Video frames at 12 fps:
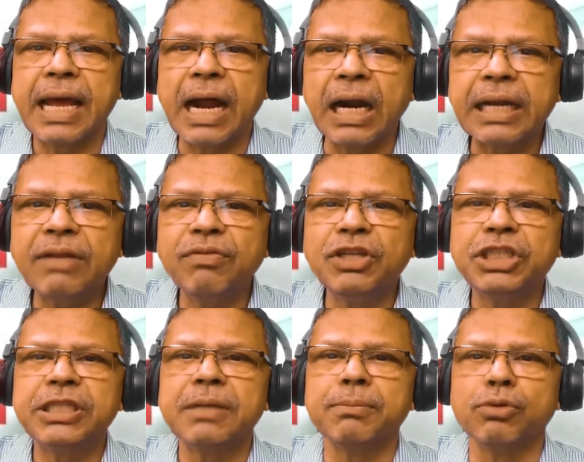
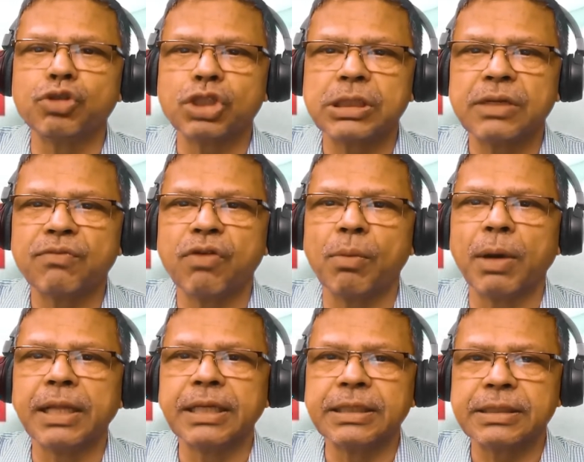artificial booster from
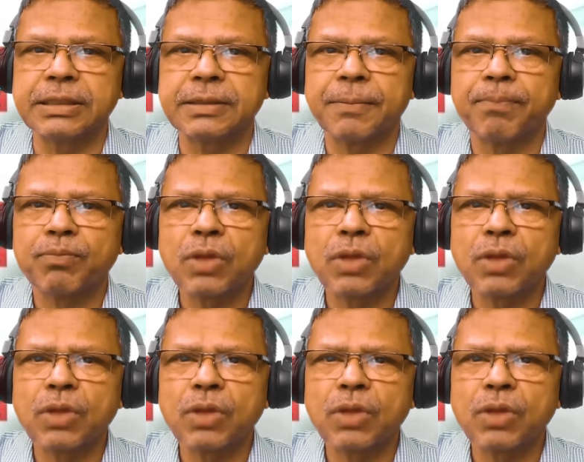others.